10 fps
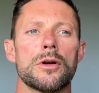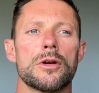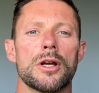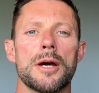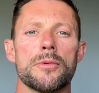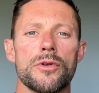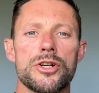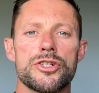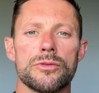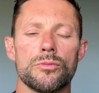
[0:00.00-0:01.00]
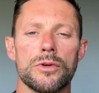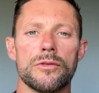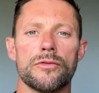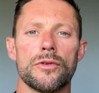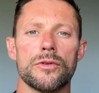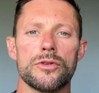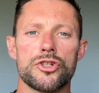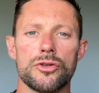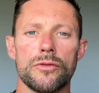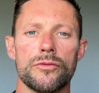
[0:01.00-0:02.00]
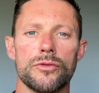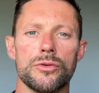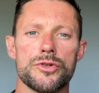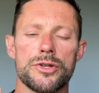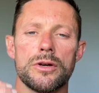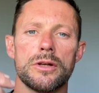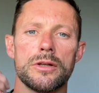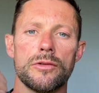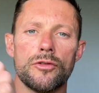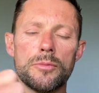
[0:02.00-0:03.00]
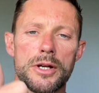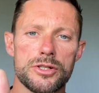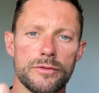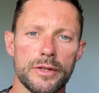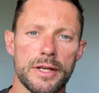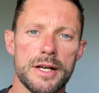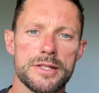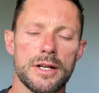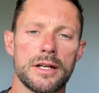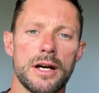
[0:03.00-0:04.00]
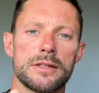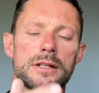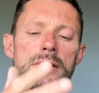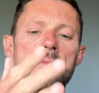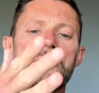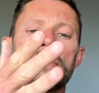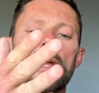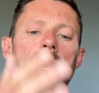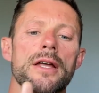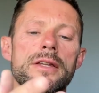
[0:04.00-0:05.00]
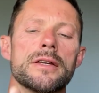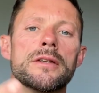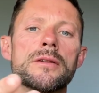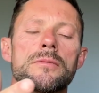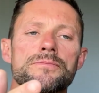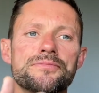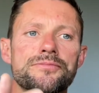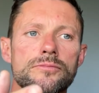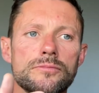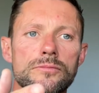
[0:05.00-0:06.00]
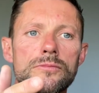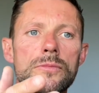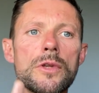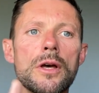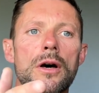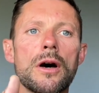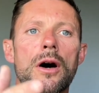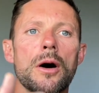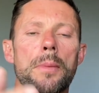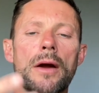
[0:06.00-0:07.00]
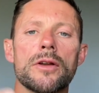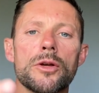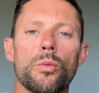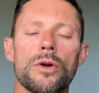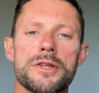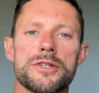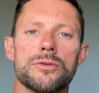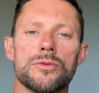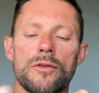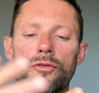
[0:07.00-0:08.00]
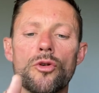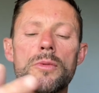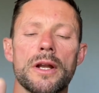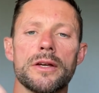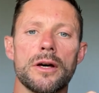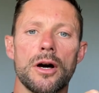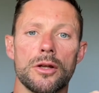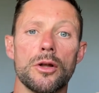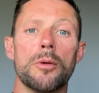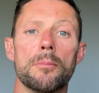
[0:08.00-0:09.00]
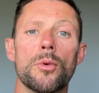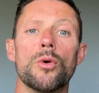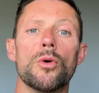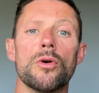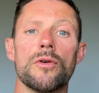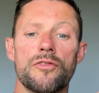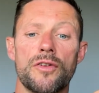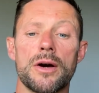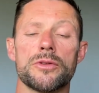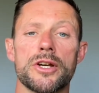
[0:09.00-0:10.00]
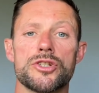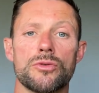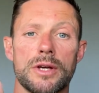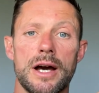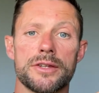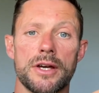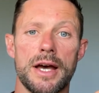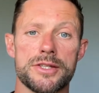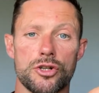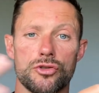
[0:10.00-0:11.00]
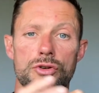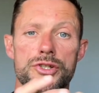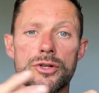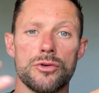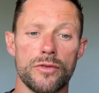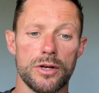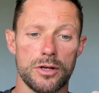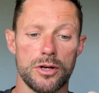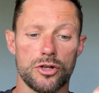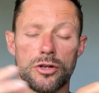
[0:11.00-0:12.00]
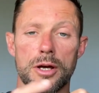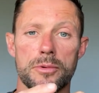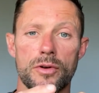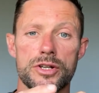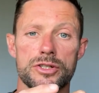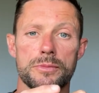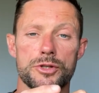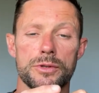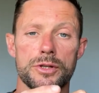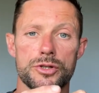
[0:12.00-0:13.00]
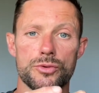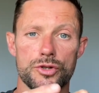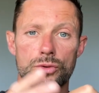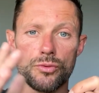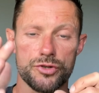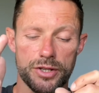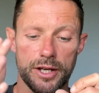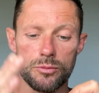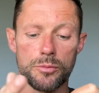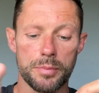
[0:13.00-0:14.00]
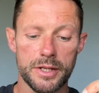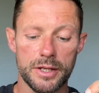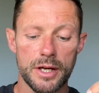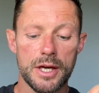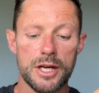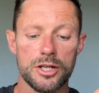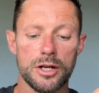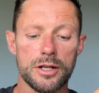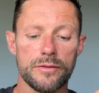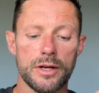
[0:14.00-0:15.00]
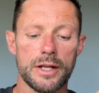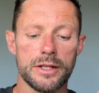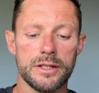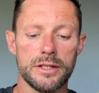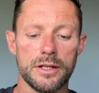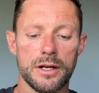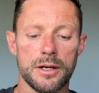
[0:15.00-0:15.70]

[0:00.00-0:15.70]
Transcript: collaboration with Shorin Ryu, certainly in the formation of the Geksai kata, and then apparently wanting to formulate a lot more foundational kata as a crossover, a collaboration between the two schools. So they would be kind of like the